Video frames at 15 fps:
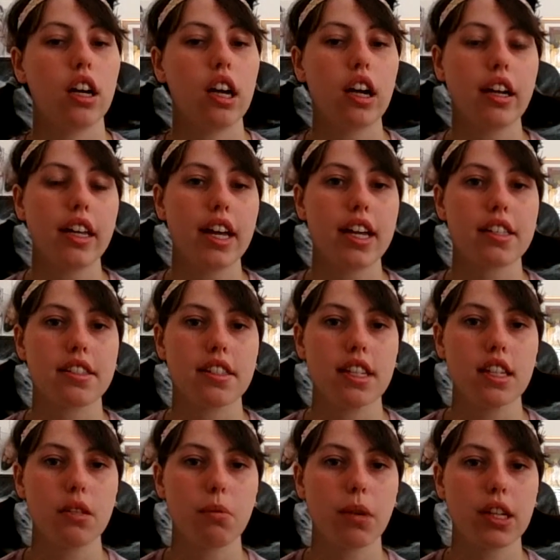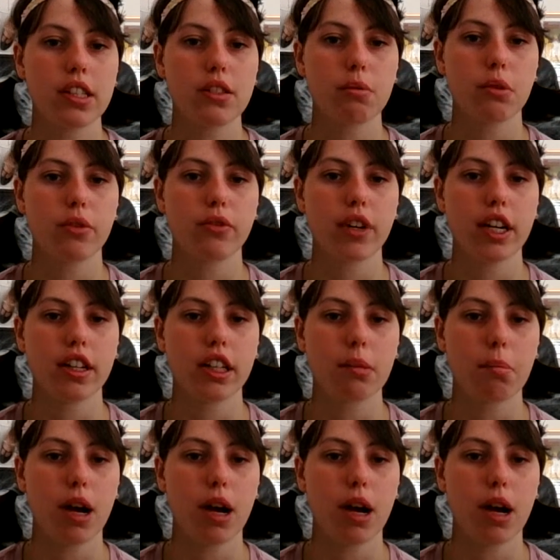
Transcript: Yes, these ones were fairly